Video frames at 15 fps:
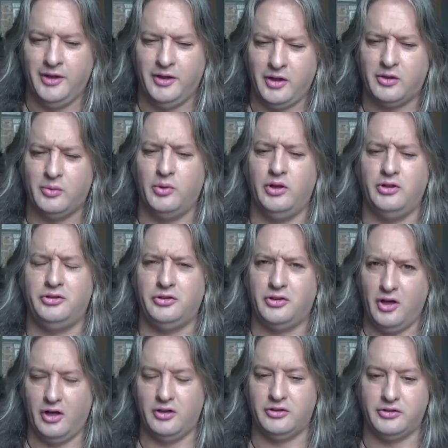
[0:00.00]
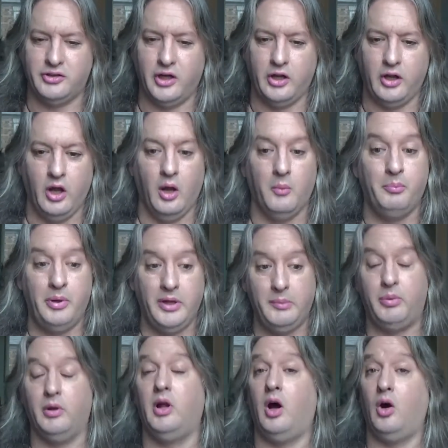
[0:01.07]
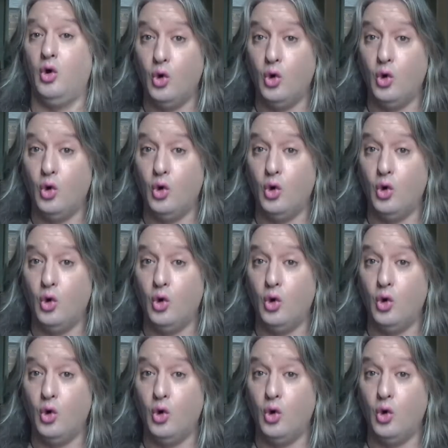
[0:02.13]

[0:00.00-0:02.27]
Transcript: In other words, you can't say people are